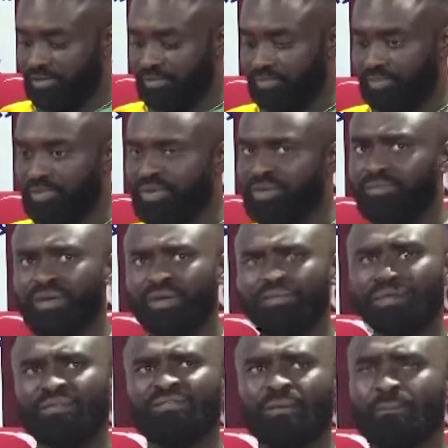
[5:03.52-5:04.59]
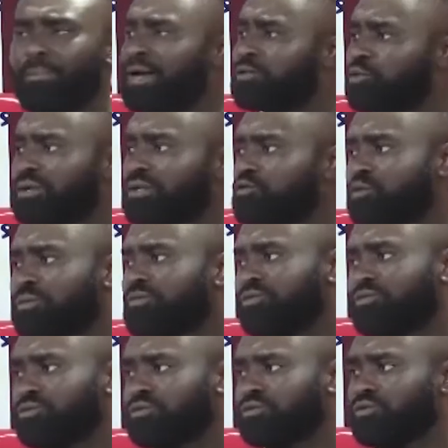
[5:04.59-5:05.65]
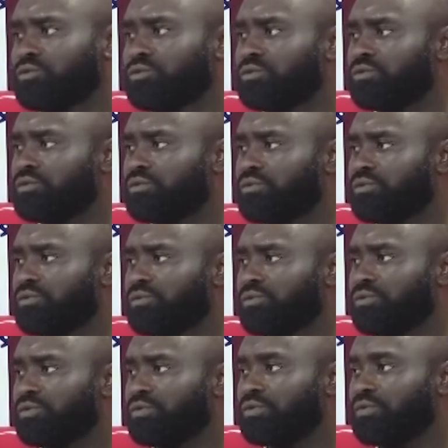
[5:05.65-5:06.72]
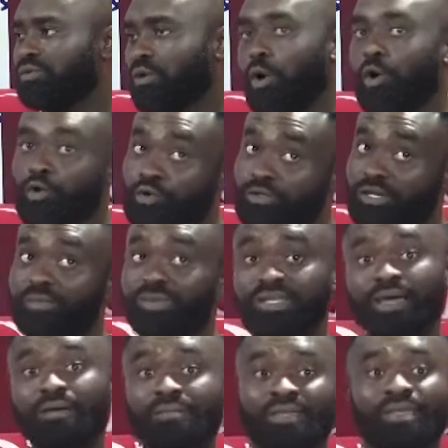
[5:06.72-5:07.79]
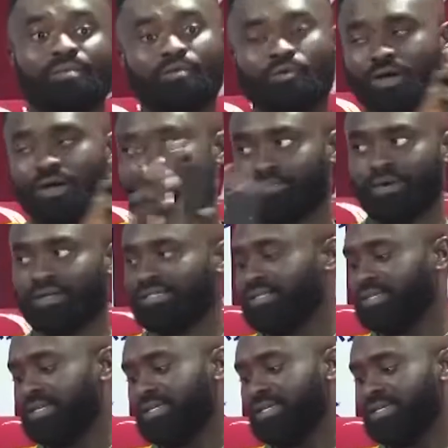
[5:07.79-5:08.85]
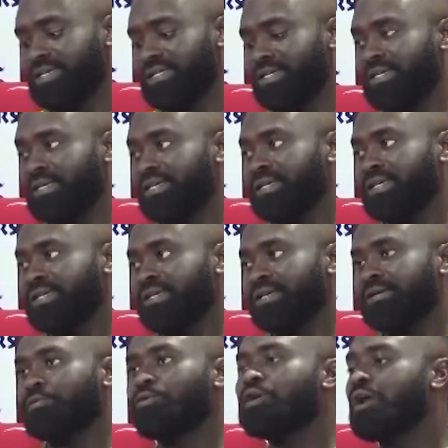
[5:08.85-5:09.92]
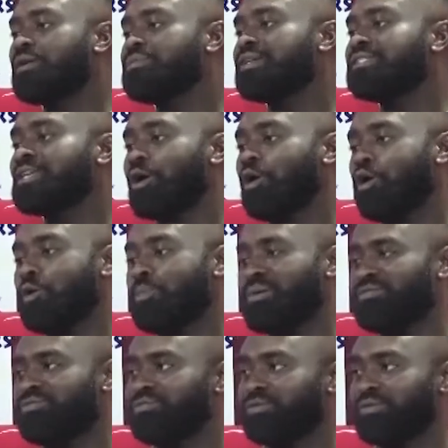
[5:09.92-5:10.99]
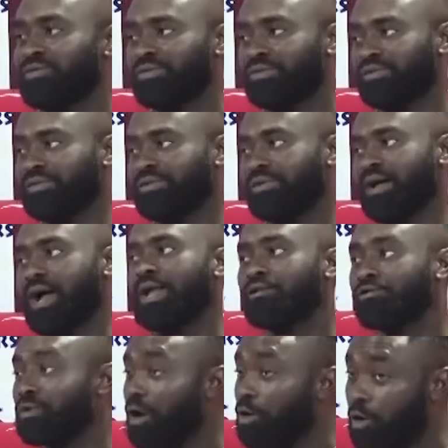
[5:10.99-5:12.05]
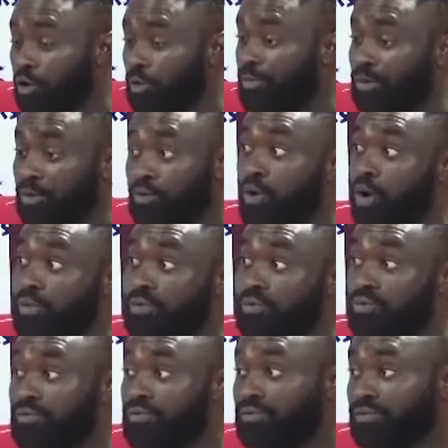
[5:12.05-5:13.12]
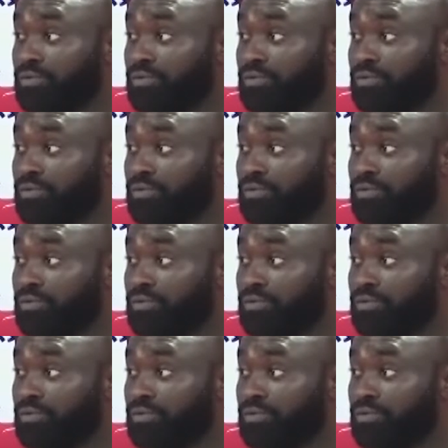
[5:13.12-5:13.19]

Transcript: Me fa password into my phone so. Although say me yeah me works, but when I need to call your phone, I require your phone. No call me.